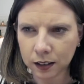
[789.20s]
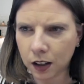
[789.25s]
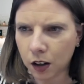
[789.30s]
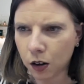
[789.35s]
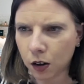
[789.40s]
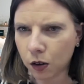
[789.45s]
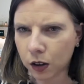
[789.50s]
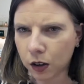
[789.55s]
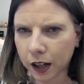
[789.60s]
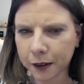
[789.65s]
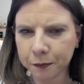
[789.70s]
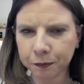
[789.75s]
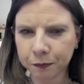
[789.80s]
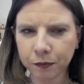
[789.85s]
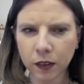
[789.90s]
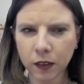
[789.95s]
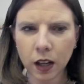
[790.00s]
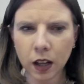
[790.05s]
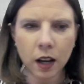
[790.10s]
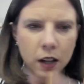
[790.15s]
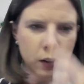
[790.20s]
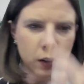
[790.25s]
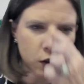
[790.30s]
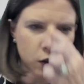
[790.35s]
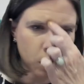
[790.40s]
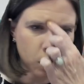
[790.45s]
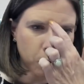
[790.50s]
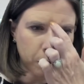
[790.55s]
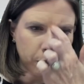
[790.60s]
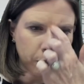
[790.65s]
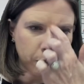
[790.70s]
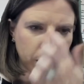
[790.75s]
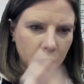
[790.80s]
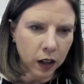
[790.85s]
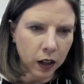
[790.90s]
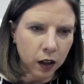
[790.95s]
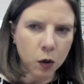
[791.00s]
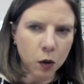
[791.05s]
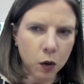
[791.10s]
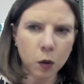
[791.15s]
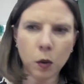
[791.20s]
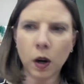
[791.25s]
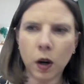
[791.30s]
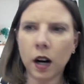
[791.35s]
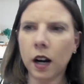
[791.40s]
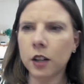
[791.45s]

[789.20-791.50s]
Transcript: Okay, so what